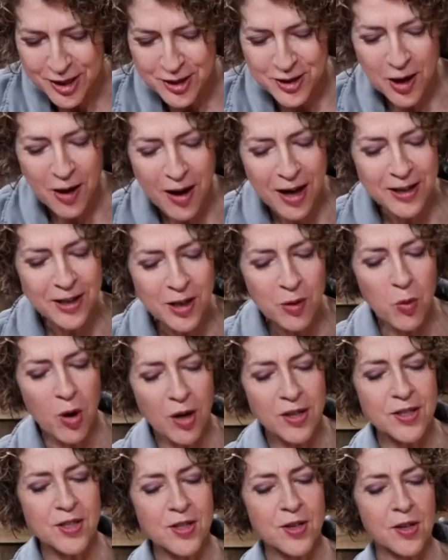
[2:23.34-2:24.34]
So under
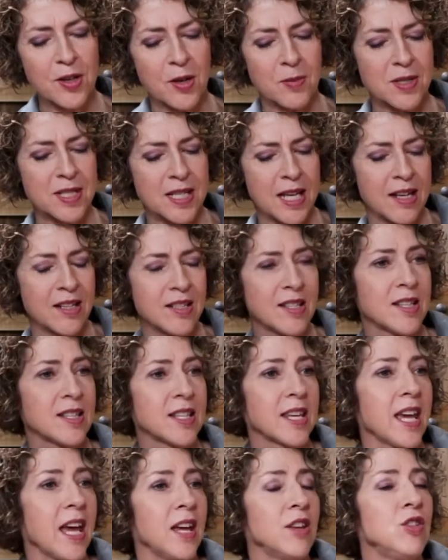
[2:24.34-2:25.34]
what circumstances
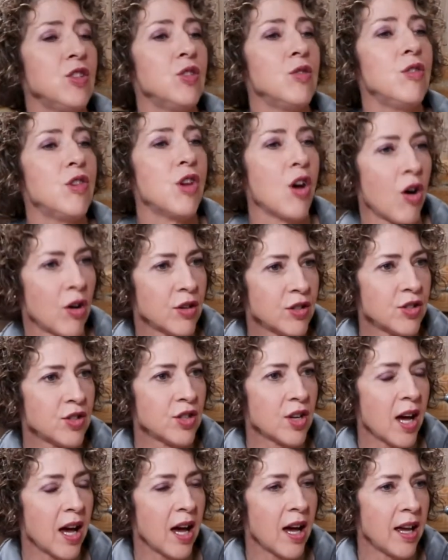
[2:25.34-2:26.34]
can you
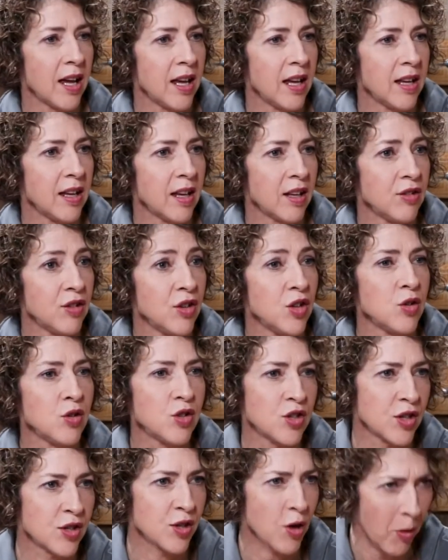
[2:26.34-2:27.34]
lodge a
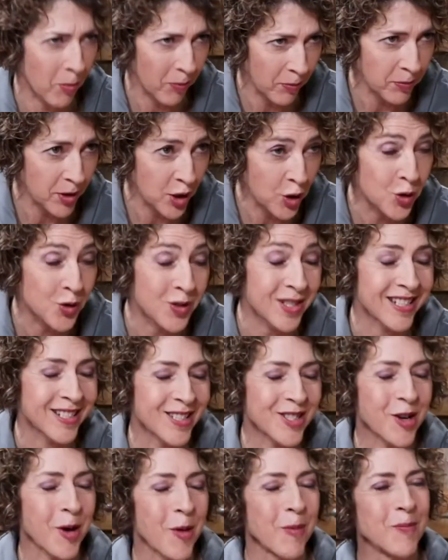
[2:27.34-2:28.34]

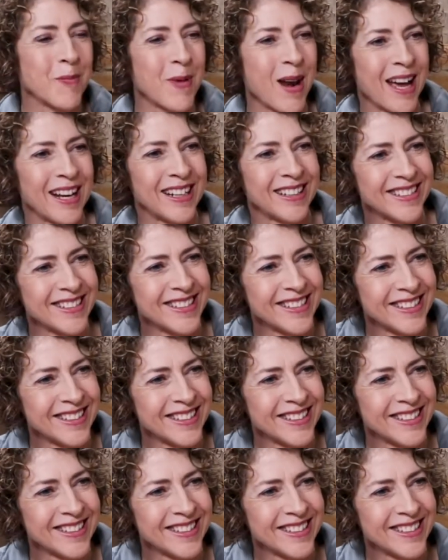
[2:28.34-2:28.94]
nuisance complaint?